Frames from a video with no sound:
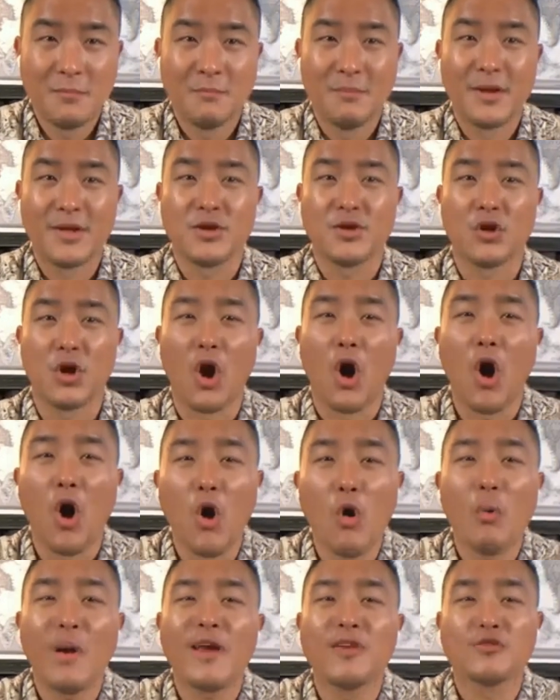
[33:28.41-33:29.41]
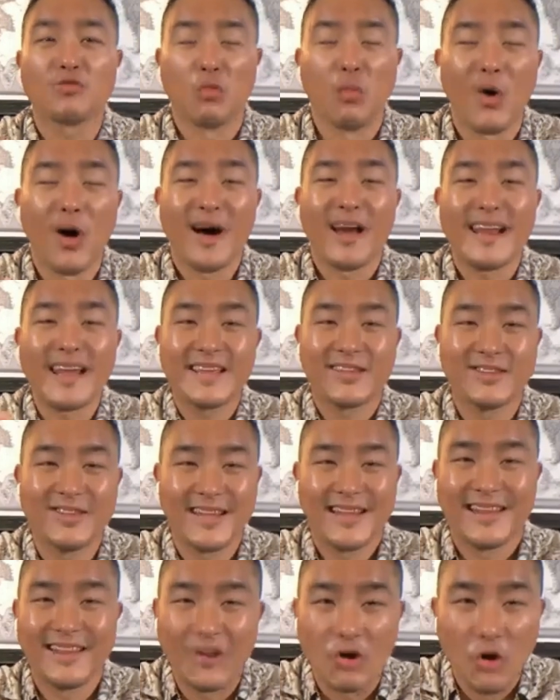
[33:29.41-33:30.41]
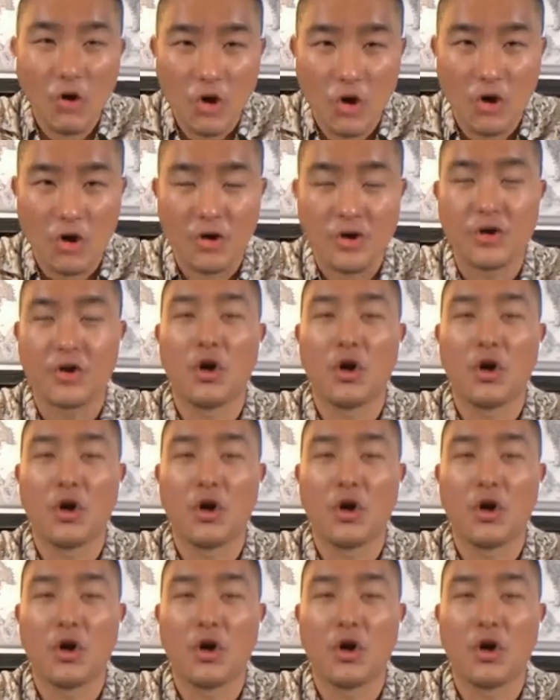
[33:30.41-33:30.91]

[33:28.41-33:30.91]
But you're always wanting to learn.